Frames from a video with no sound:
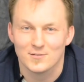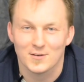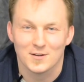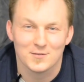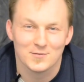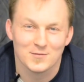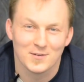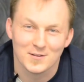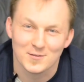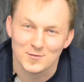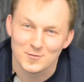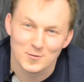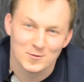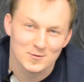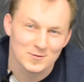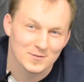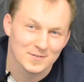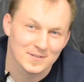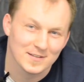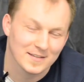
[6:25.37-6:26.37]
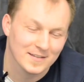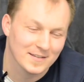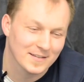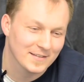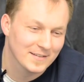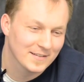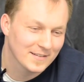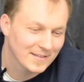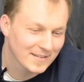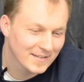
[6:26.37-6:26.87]
grandfather wasn't
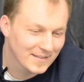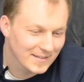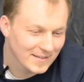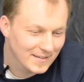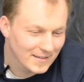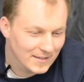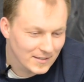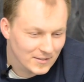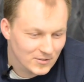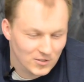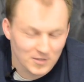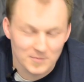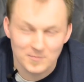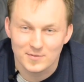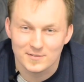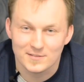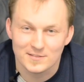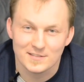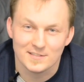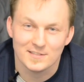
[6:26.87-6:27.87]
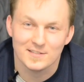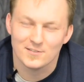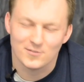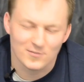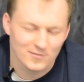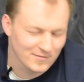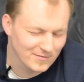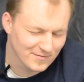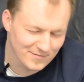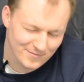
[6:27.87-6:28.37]
a chimpanzee
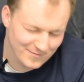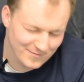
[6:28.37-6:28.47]
or